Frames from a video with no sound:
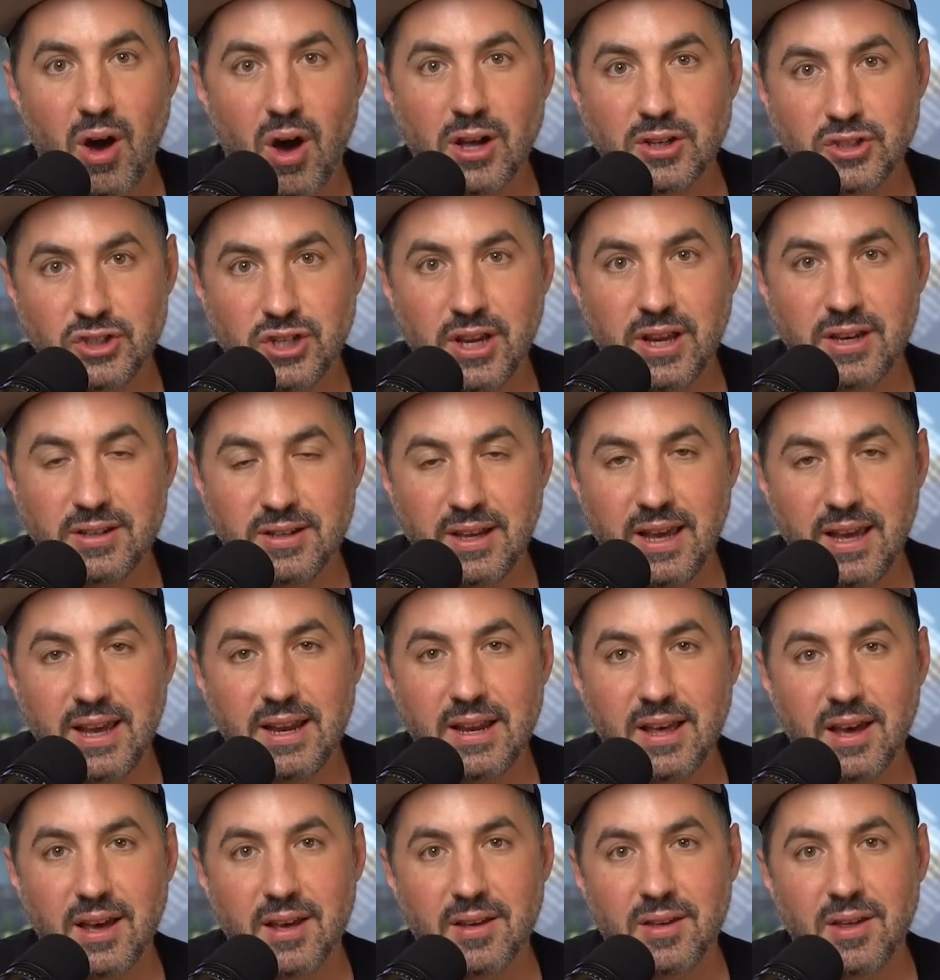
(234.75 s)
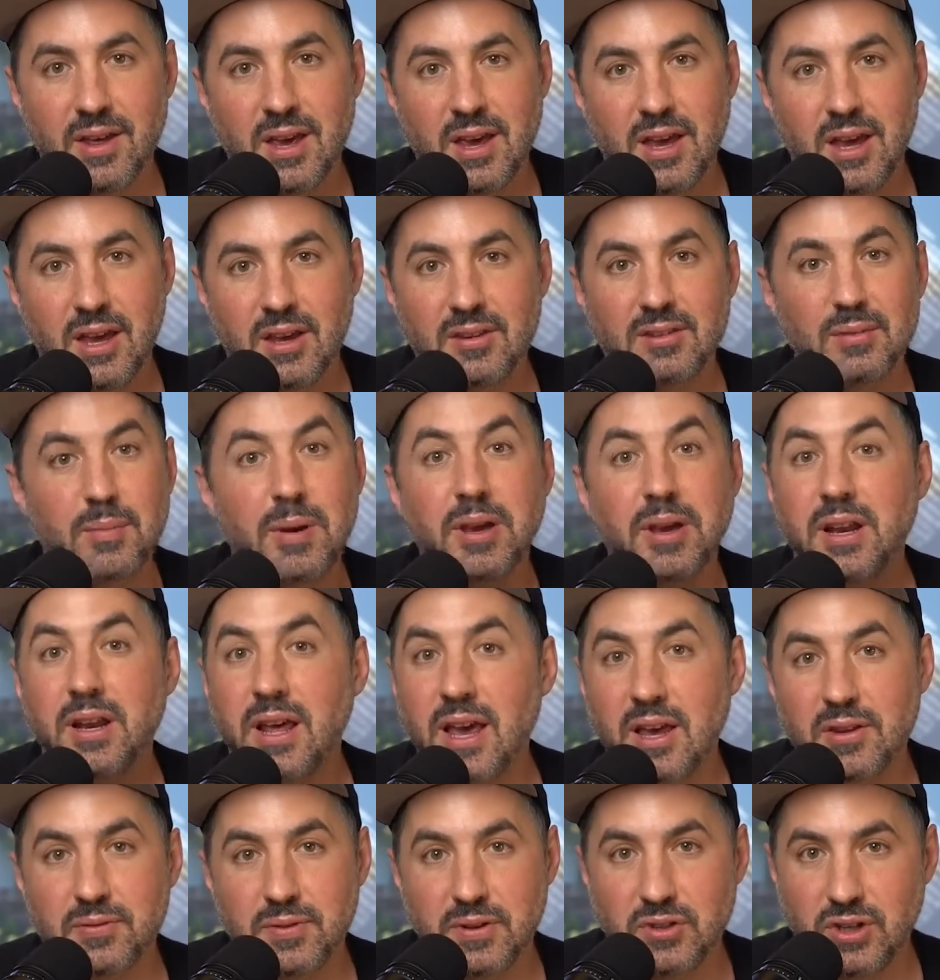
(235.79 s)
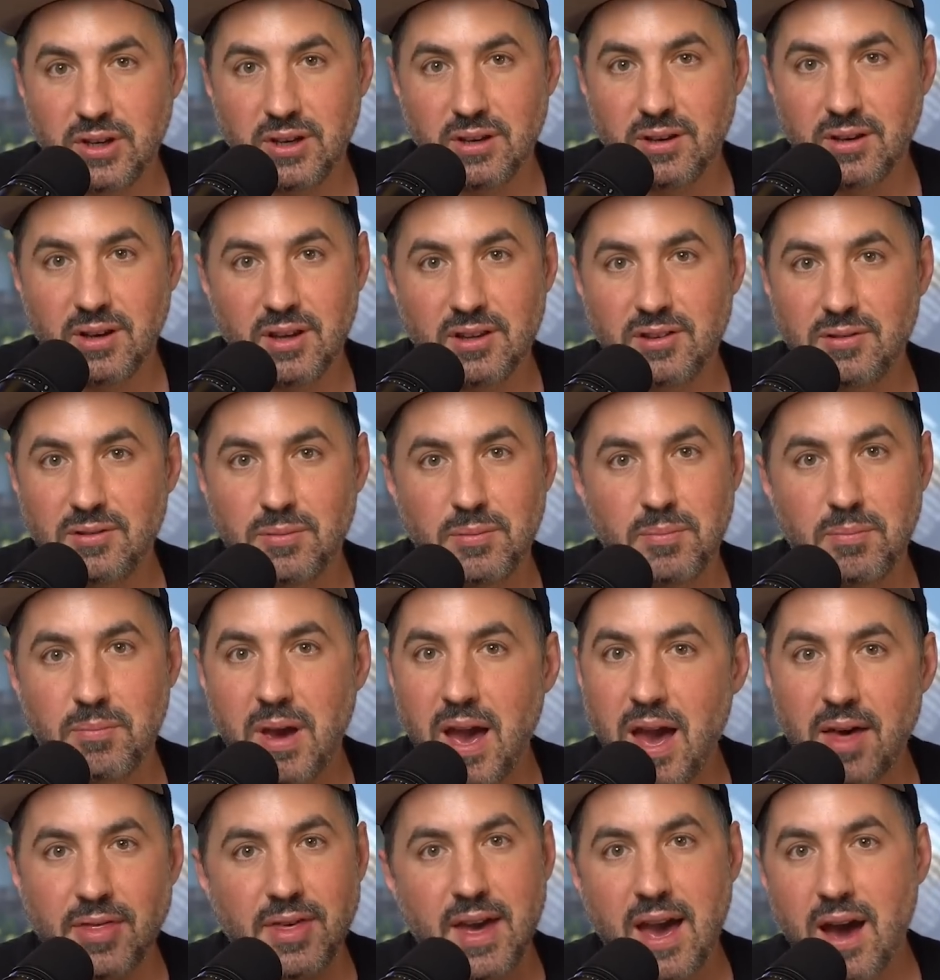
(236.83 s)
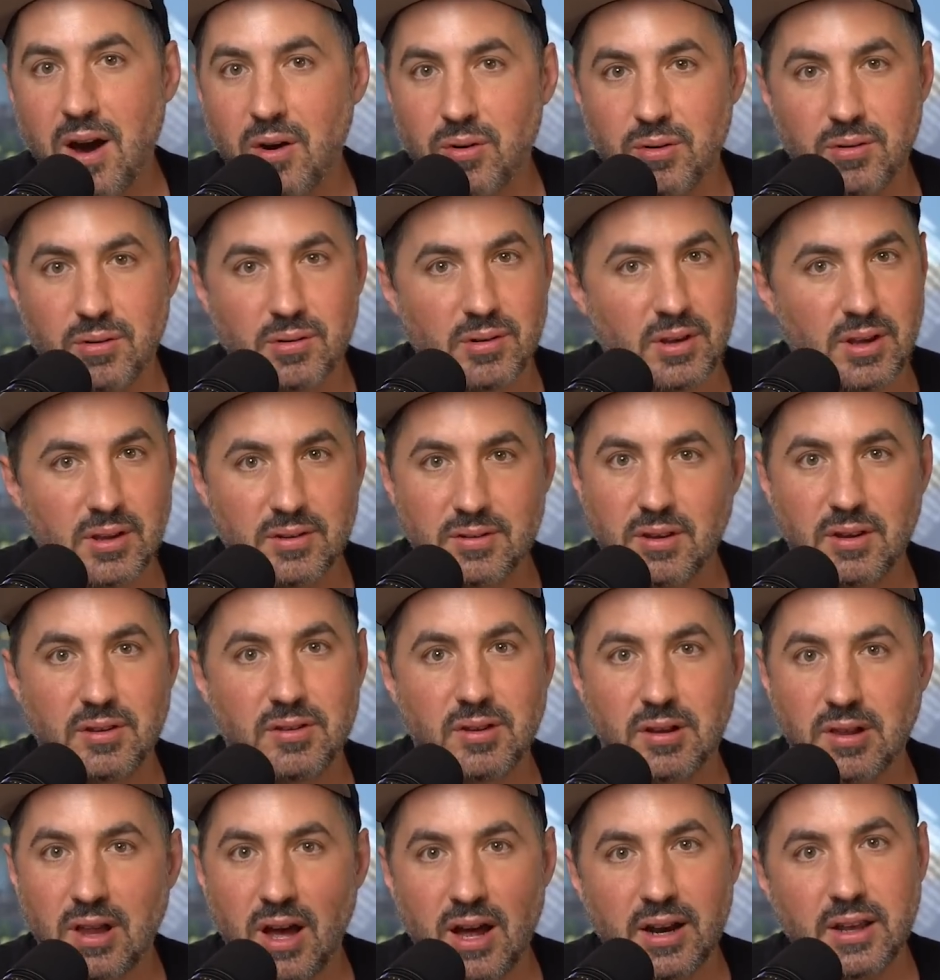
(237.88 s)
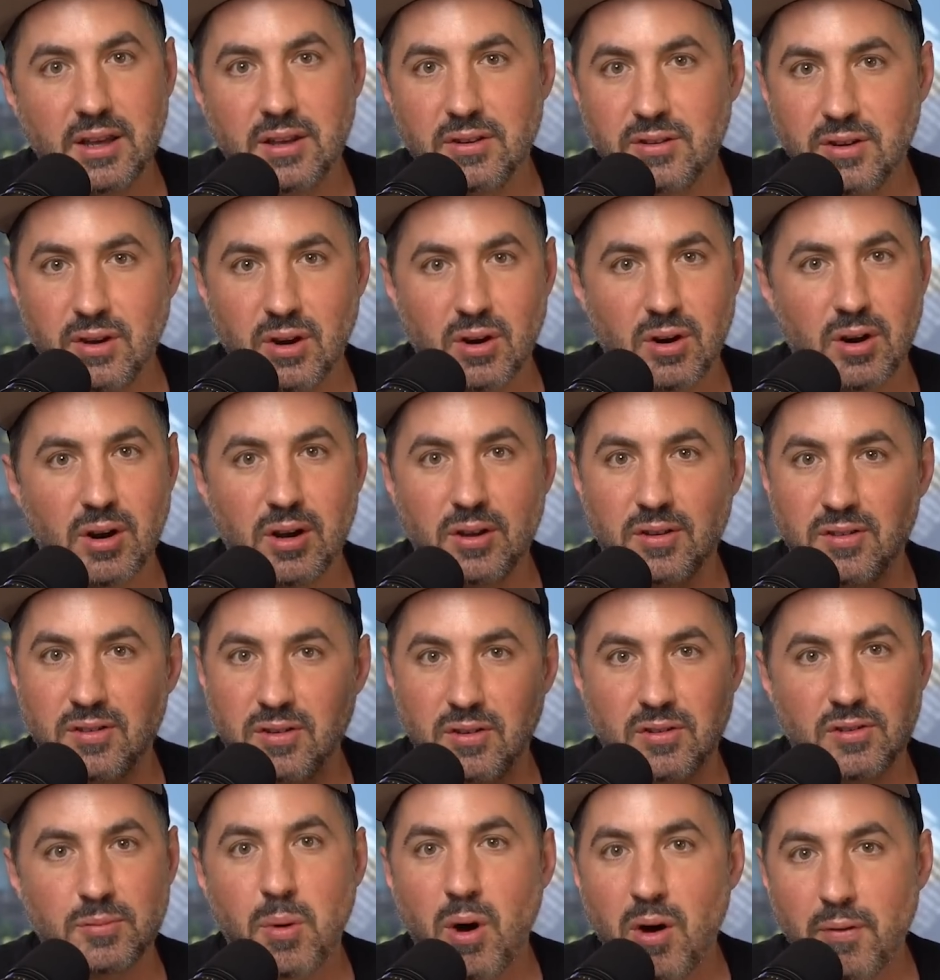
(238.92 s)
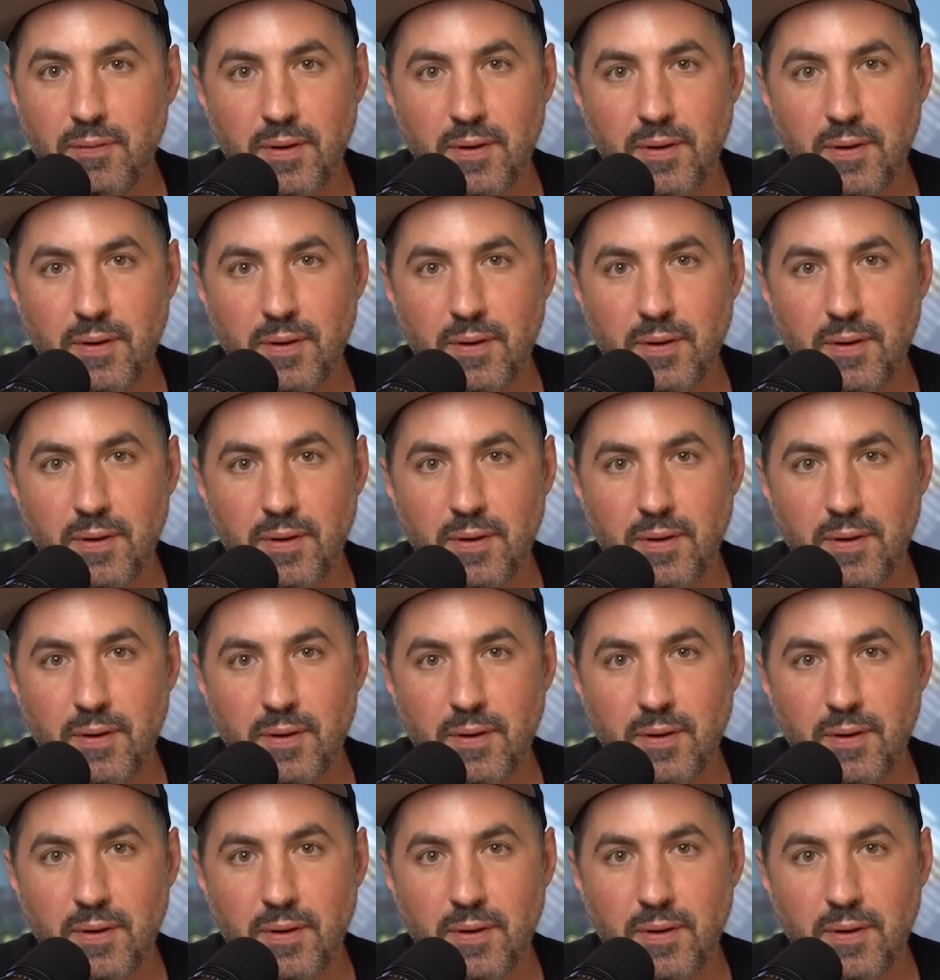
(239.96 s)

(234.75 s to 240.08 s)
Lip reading: on-chain data, is to make it SVG. It's math out, it's a lot easier, it's a small